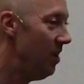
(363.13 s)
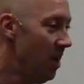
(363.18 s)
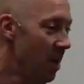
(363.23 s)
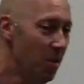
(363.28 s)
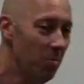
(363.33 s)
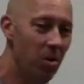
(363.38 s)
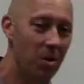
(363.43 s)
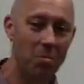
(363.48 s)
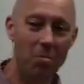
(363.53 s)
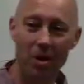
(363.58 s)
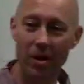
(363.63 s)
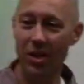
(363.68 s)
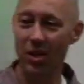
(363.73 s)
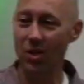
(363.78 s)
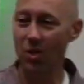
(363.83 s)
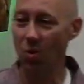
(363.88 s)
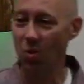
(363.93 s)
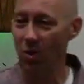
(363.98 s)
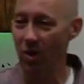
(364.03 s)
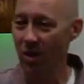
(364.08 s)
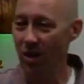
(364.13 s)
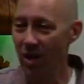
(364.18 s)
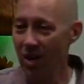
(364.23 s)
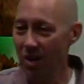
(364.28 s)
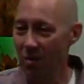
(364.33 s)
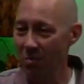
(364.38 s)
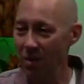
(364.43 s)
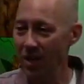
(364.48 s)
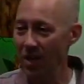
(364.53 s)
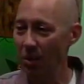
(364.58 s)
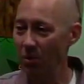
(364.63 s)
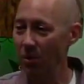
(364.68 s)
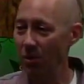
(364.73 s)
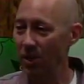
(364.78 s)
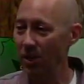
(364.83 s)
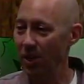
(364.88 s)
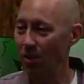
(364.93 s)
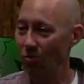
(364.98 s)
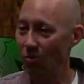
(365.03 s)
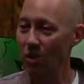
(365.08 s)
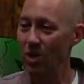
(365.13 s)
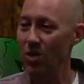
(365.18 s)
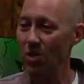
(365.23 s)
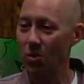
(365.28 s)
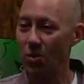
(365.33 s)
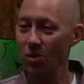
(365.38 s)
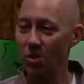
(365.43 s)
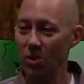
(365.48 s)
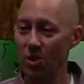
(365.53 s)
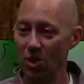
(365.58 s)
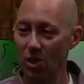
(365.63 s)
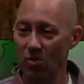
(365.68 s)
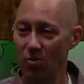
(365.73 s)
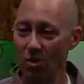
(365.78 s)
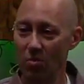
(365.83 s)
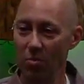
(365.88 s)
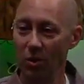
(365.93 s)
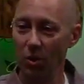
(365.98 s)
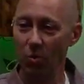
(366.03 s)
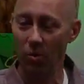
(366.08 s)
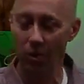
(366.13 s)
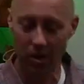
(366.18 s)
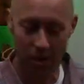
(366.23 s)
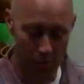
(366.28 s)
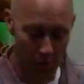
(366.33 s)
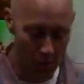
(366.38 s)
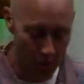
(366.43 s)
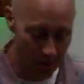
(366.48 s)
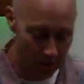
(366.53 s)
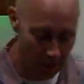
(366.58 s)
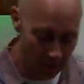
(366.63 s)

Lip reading: put money toward being able to get resources to rebuild one of the broken-down